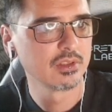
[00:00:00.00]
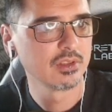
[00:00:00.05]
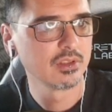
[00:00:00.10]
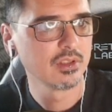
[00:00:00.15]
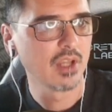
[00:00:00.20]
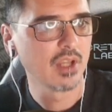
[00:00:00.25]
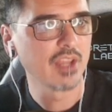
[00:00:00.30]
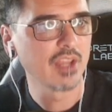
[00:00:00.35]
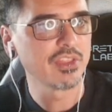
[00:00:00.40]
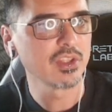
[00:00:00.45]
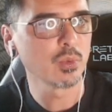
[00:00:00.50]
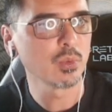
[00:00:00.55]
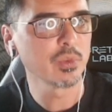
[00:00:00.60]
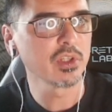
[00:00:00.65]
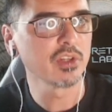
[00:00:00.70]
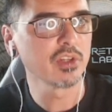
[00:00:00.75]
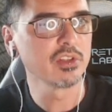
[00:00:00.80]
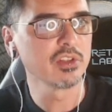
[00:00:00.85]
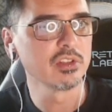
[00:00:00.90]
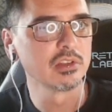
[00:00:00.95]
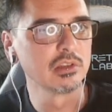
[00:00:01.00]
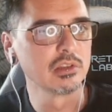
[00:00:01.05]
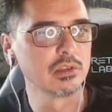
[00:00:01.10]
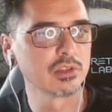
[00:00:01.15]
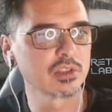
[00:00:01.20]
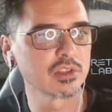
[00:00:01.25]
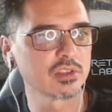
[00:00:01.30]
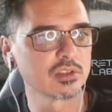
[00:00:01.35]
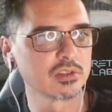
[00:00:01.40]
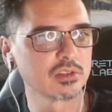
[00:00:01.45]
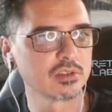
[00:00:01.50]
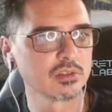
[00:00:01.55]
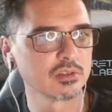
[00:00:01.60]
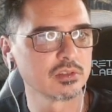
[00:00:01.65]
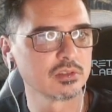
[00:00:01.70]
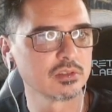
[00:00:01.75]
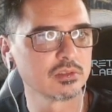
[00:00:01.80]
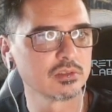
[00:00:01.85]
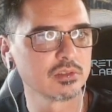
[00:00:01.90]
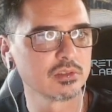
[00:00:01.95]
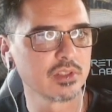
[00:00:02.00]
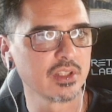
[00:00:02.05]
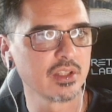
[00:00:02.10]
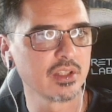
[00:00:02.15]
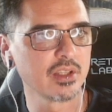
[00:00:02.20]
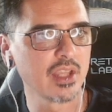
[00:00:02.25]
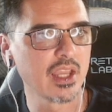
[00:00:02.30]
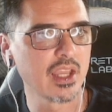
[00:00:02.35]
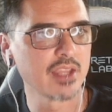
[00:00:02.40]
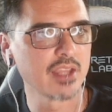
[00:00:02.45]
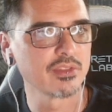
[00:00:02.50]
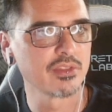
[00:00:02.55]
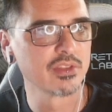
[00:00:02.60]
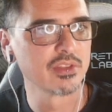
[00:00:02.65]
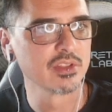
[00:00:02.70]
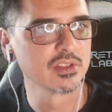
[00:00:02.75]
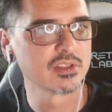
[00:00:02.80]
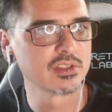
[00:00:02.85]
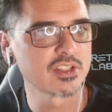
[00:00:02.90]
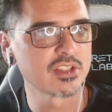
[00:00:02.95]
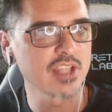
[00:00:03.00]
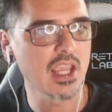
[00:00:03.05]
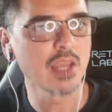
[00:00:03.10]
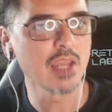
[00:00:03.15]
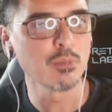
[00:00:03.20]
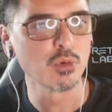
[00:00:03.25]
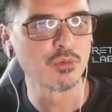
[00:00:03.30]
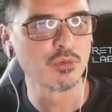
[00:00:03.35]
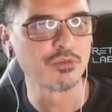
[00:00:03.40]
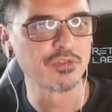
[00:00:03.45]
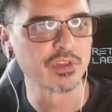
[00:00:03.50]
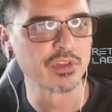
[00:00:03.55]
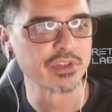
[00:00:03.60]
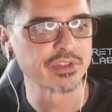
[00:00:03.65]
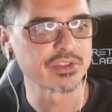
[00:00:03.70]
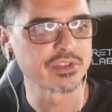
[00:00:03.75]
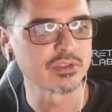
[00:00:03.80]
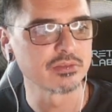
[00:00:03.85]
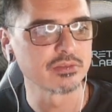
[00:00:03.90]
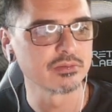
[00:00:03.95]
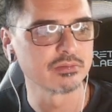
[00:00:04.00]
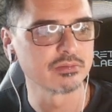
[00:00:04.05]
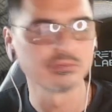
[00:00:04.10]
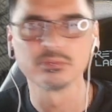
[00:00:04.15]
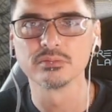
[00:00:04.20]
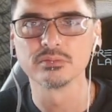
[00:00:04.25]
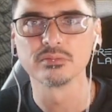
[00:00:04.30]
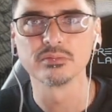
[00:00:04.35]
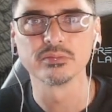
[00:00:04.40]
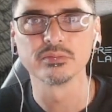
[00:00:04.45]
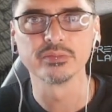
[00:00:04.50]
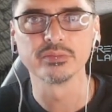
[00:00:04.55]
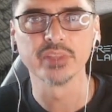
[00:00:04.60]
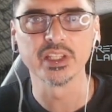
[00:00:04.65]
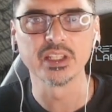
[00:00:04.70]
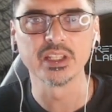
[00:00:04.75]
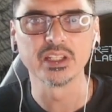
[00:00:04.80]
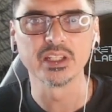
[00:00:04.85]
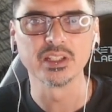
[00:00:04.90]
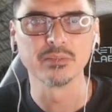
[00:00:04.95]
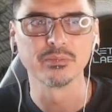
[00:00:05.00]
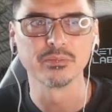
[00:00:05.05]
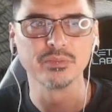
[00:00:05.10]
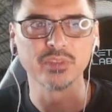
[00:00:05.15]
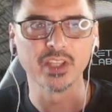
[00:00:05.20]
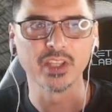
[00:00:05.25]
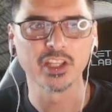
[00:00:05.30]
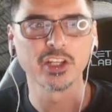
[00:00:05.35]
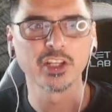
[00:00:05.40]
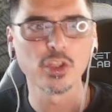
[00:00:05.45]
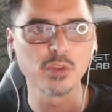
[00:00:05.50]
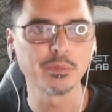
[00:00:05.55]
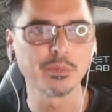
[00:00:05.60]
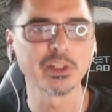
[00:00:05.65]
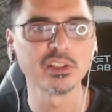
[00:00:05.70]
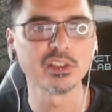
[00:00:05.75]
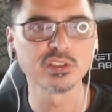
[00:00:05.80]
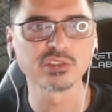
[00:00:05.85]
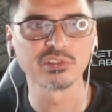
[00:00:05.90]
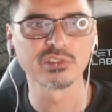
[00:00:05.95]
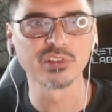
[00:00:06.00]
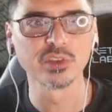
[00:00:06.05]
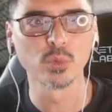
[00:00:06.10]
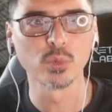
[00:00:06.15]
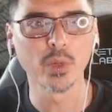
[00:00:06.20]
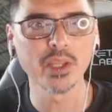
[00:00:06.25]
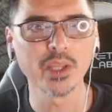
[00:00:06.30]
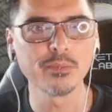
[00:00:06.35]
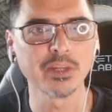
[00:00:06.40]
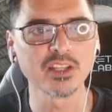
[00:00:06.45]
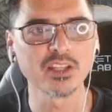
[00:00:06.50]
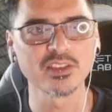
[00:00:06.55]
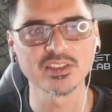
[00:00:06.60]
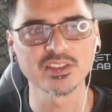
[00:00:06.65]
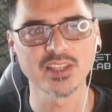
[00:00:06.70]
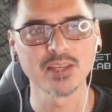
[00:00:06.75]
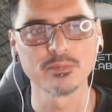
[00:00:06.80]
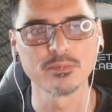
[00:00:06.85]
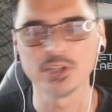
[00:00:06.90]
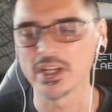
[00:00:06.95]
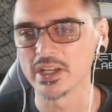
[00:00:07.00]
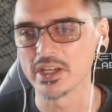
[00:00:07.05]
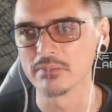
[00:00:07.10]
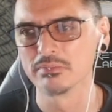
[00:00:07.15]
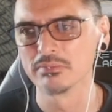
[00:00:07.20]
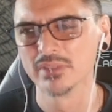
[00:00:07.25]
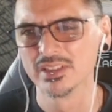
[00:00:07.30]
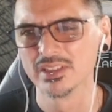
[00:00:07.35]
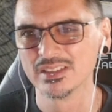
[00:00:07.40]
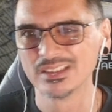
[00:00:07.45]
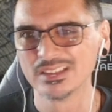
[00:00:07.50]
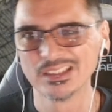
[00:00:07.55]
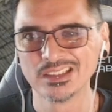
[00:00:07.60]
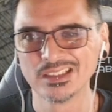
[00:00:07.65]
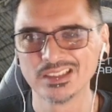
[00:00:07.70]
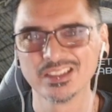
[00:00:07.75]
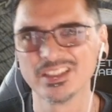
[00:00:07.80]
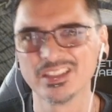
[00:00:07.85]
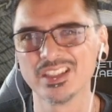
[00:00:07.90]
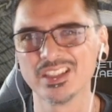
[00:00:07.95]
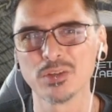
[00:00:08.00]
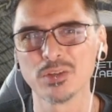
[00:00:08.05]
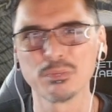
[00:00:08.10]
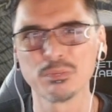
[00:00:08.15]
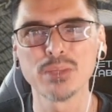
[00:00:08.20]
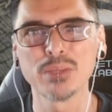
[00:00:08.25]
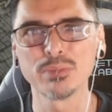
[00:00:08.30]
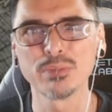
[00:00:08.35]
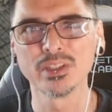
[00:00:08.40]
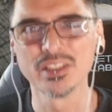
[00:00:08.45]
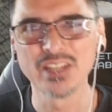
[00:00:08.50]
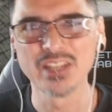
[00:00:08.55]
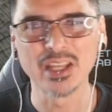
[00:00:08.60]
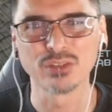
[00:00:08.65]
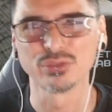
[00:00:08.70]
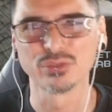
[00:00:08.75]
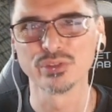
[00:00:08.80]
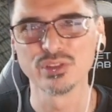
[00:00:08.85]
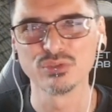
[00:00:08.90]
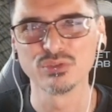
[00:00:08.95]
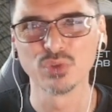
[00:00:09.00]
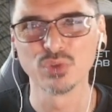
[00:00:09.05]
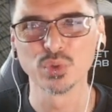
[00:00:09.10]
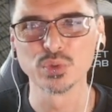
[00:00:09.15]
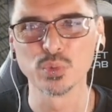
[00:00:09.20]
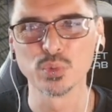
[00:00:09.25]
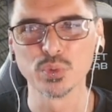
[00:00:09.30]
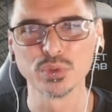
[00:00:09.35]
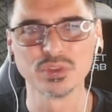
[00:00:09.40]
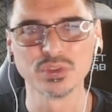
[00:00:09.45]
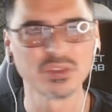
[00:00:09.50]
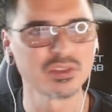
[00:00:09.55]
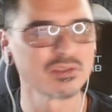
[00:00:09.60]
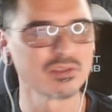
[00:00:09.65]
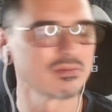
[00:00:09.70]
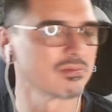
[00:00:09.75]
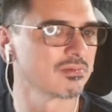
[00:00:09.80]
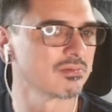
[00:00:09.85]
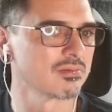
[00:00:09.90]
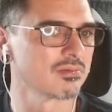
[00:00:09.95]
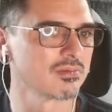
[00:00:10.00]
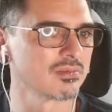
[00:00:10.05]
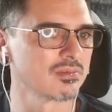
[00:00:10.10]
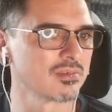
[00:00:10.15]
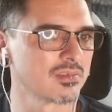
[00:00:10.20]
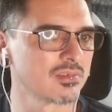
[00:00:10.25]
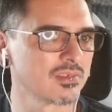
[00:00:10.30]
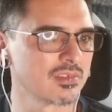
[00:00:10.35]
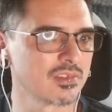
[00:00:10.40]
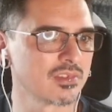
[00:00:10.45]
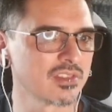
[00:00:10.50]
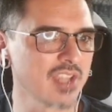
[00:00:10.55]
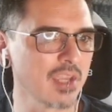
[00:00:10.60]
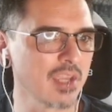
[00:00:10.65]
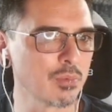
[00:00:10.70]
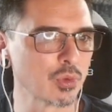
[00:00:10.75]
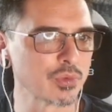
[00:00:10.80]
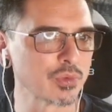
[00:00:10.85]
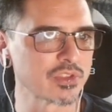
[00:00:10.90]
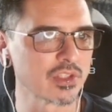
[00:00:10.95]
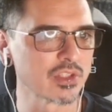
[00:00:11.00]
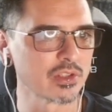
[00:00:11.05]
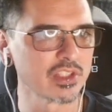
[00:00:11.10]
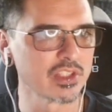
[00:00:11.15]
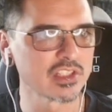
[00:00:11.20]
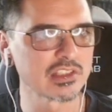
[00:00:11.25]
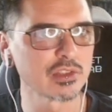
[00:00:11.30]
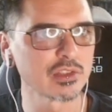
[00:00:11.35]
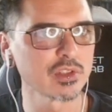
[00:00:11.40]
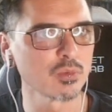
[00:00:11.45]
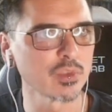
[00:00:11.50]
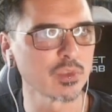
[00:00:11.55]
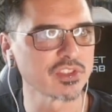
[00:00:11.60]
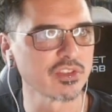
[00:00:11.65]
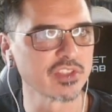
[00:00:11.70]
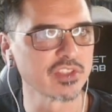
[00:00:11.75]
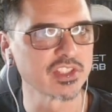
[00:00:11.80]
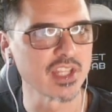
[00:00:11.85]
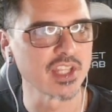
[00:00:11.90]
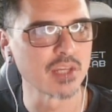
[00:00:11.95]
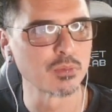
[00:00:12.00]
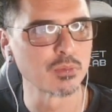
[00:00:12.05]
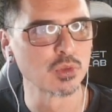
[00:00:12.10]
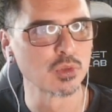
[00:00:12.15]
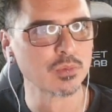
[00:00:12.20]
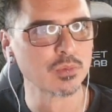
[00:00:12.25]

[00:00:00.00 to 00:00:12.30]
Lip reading: we're going to look at the table first. I know the pillars are on the way, but at the same time, you know, people are naturally drawn towards tables. So let's look at what's on the table.